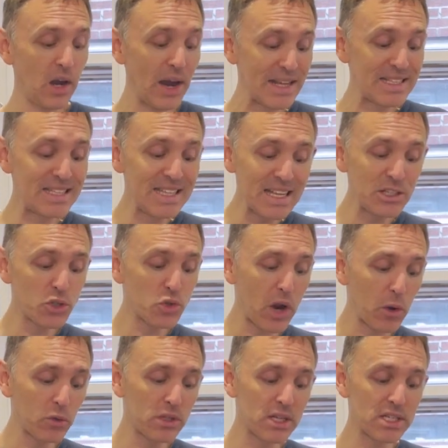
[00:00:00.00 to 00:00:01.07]
I did
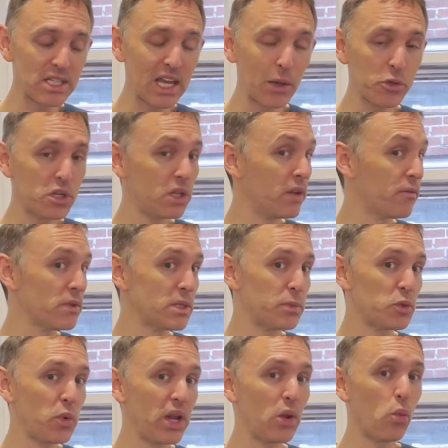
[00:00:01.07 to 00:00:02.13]
struggle to distinguish the difference
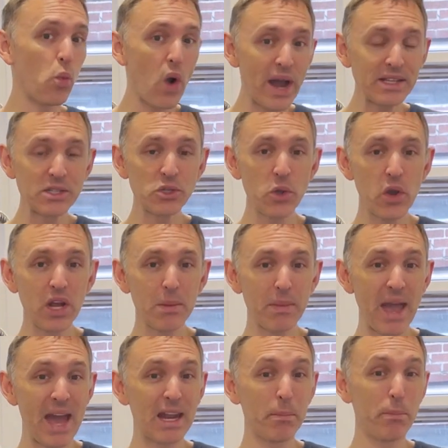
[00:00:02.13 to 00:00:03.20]
between a white turnip
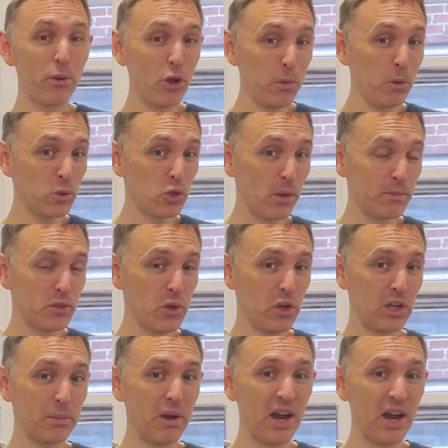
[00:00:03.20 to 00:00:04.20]
and a purple top turnip.